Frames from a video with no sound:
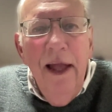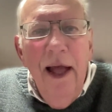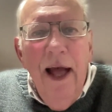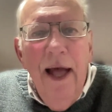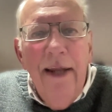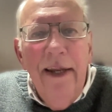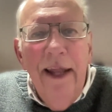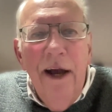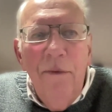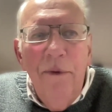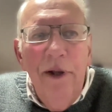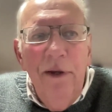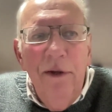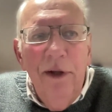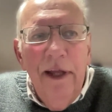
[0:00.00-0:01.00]
And now
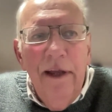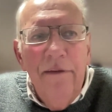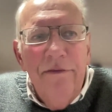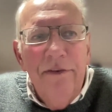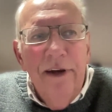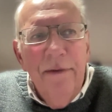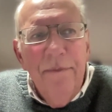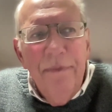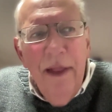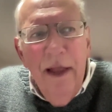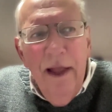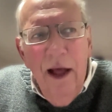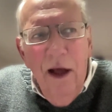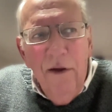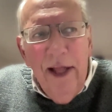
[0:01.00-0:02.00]
we're looking for,
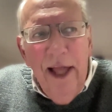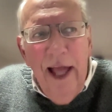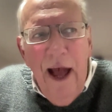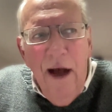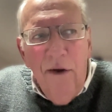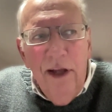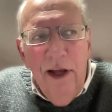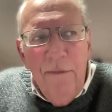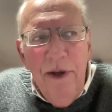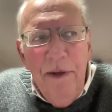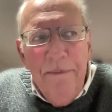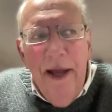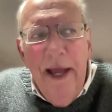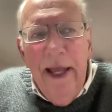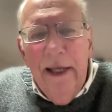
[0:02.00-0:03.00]
okay, how can we
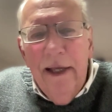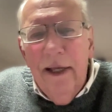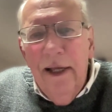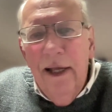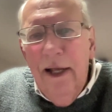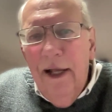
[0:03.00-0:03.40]
make